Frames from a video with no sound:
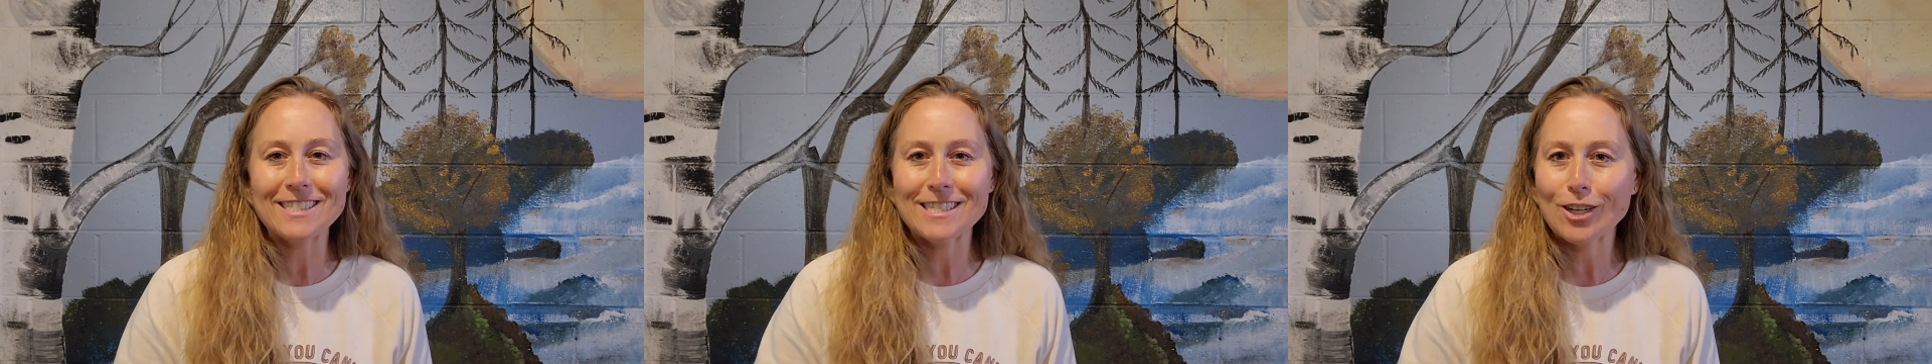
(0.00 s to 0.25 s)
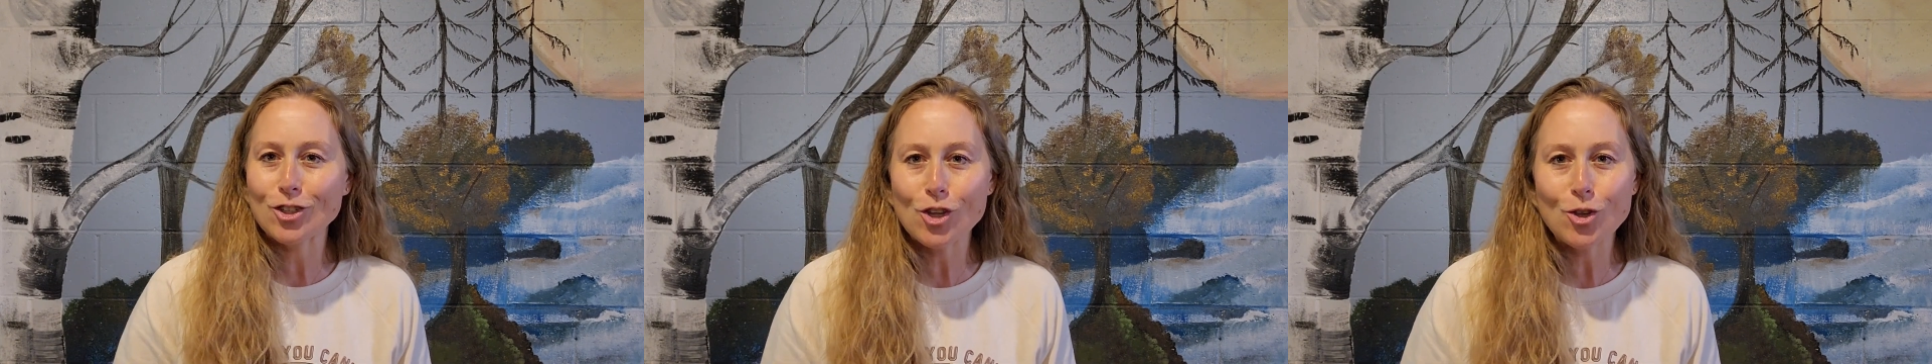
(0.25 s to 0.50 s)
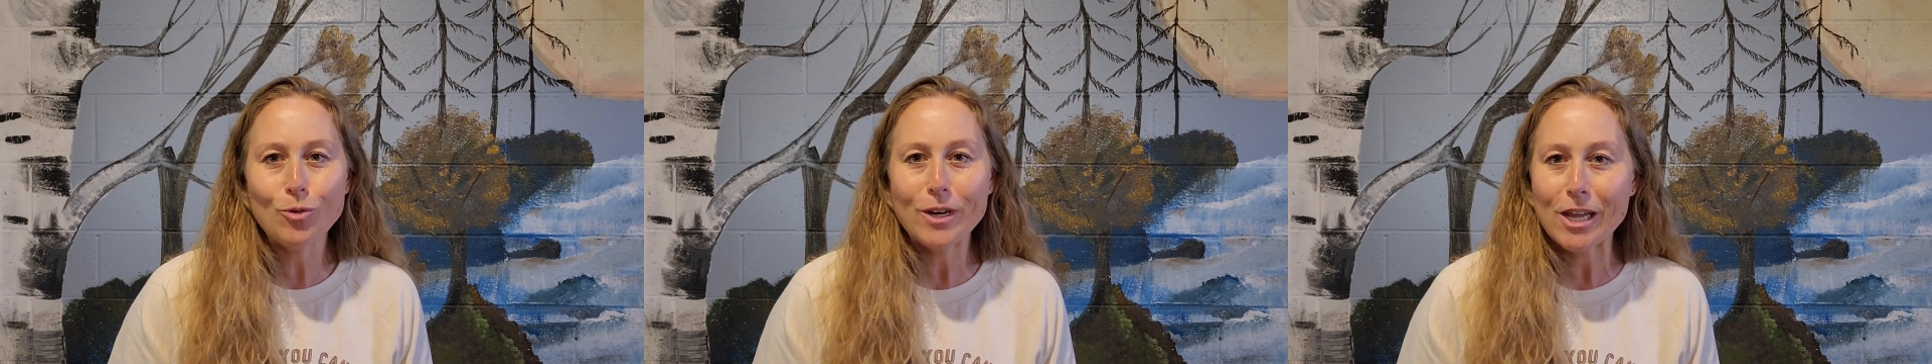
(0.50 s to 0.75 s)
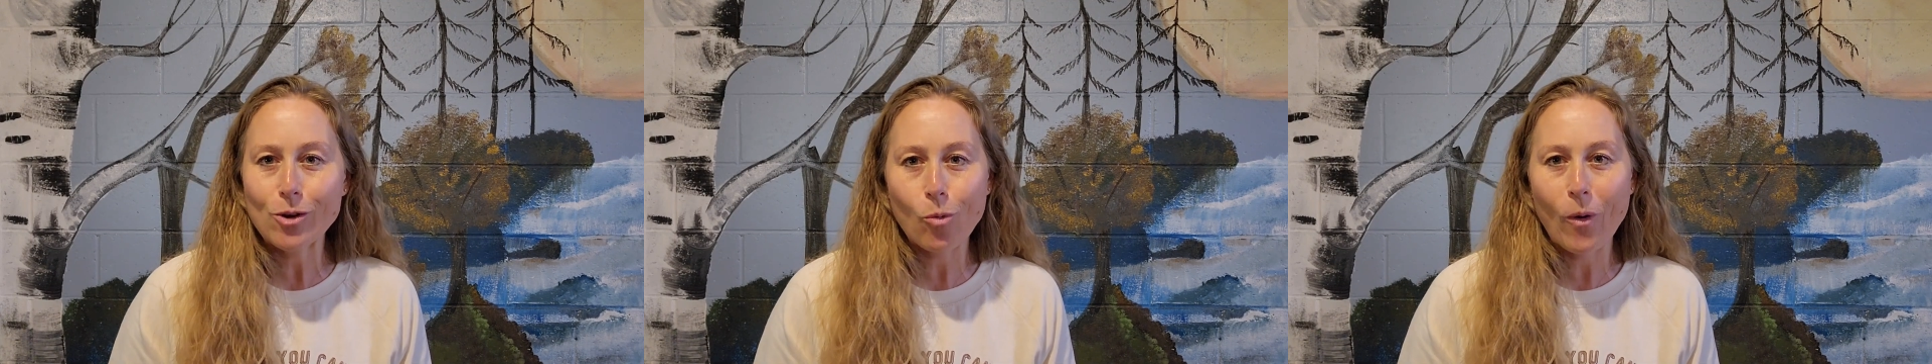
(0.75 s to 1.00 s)
such a
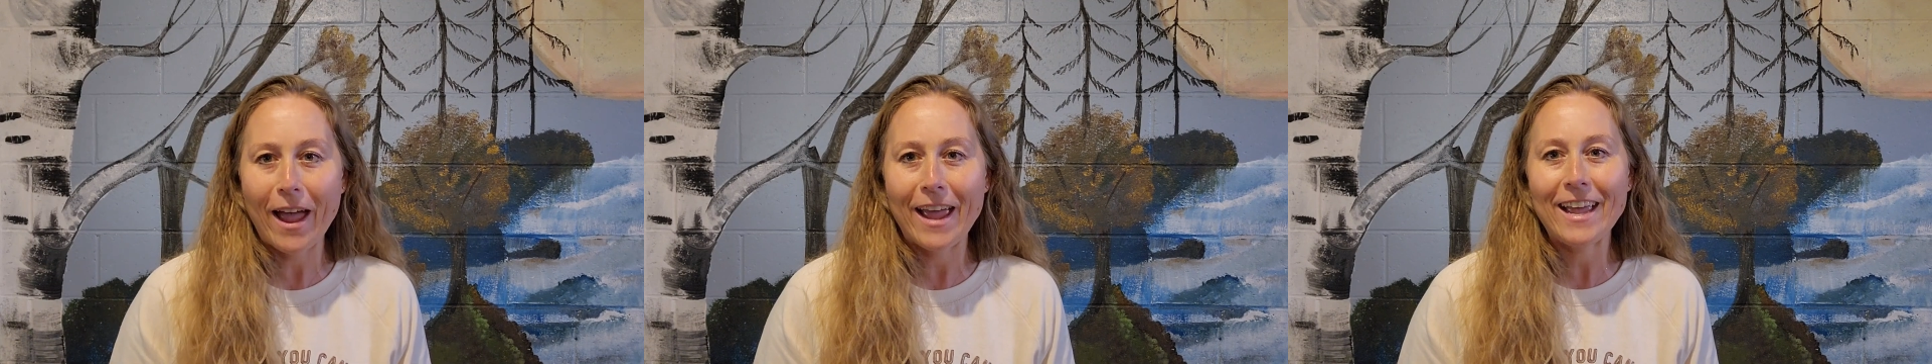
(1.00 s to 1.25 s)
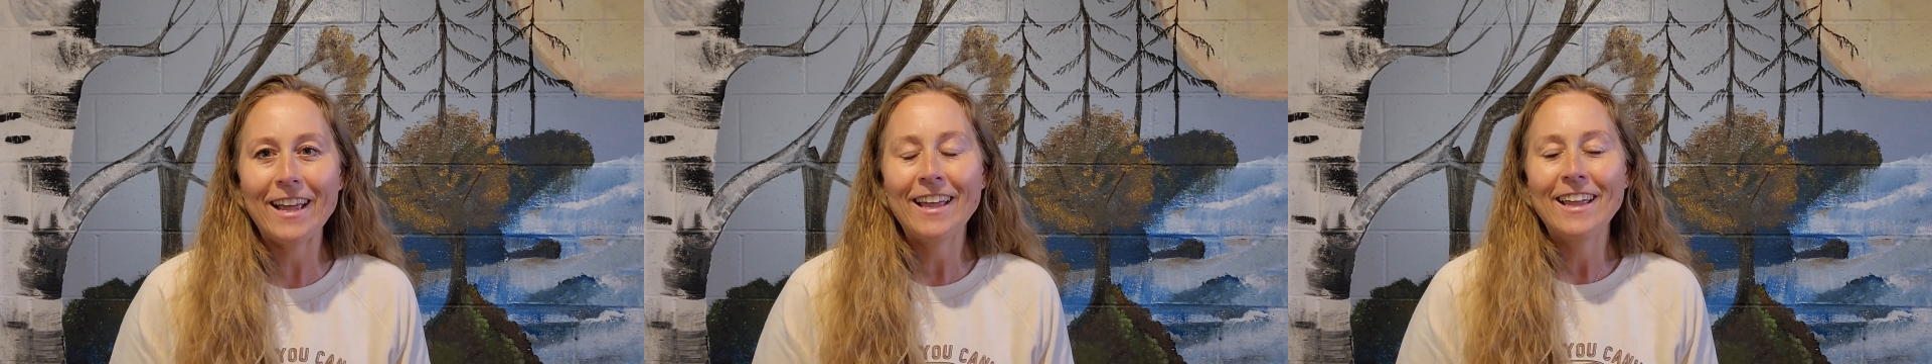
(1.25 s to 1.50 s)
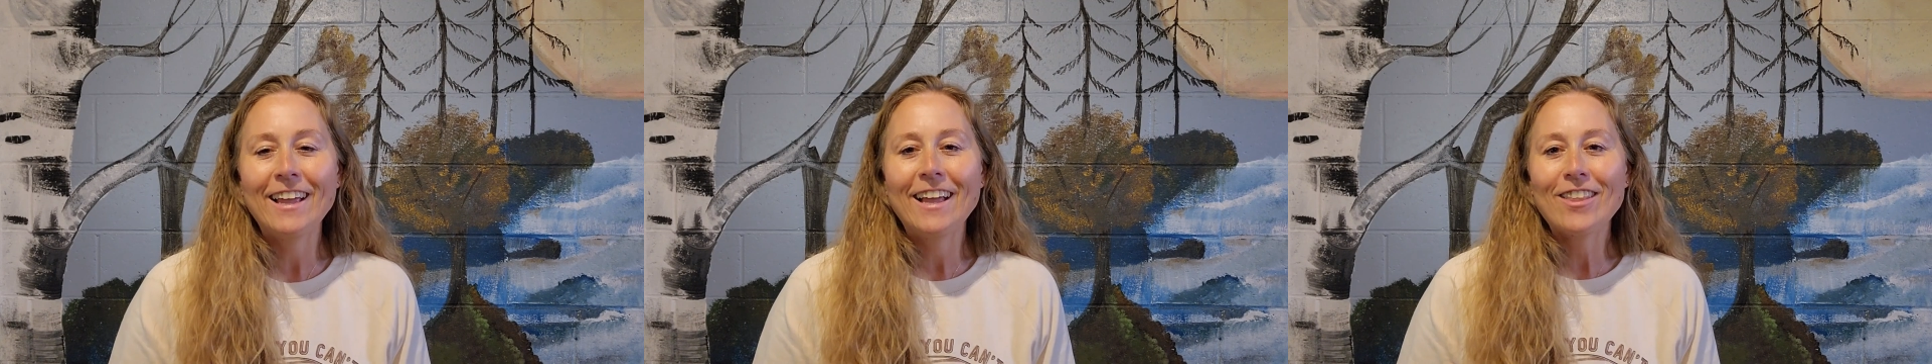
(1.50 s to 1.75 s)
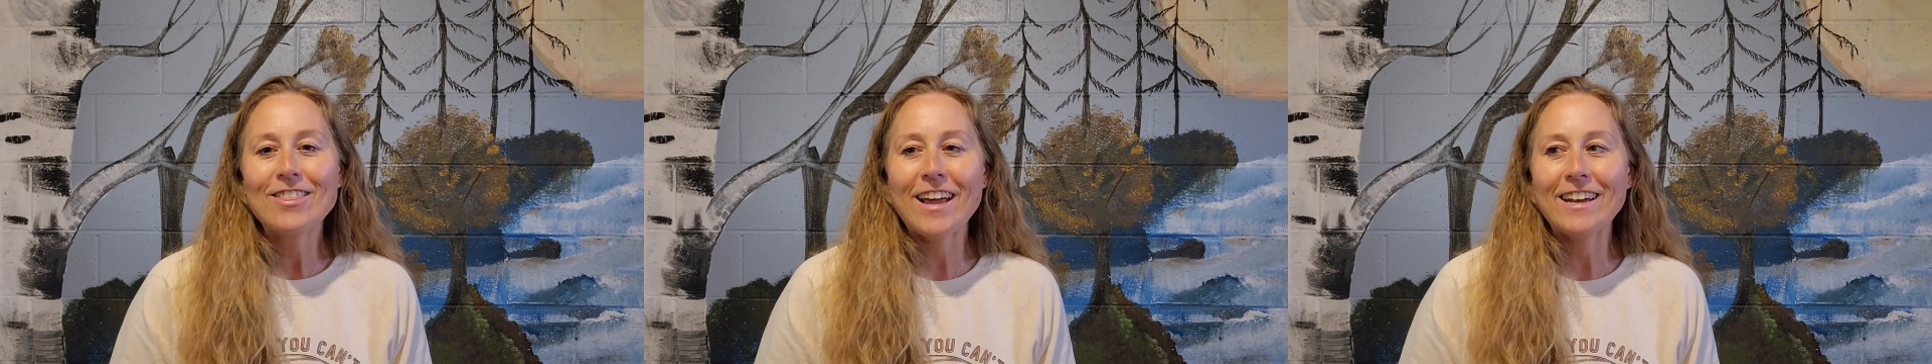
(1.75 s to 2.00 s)
unique way
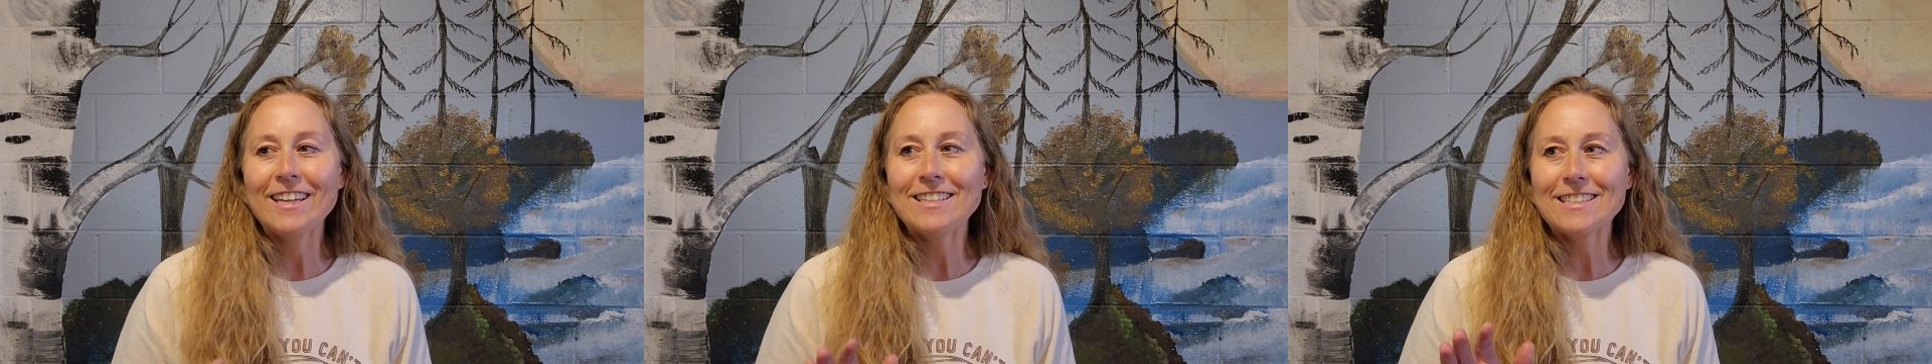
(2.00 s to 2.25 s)
that